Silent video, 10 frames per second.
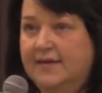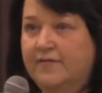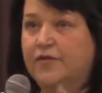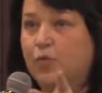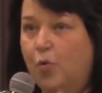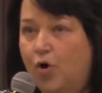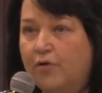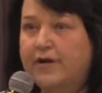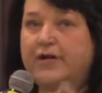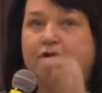for the
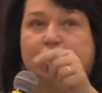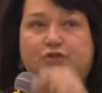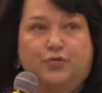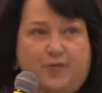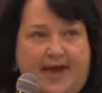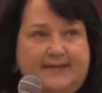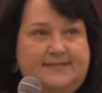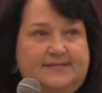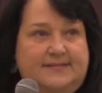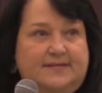warrior to
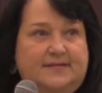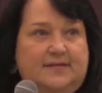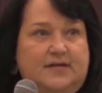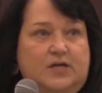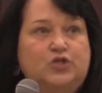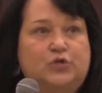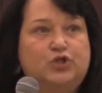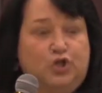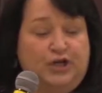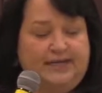rest. So it's
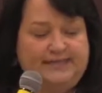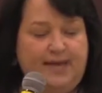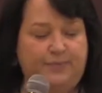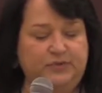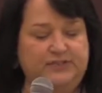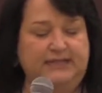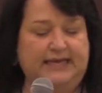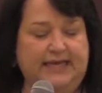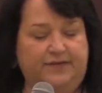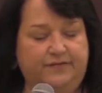a good example to
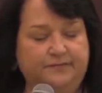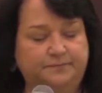leave.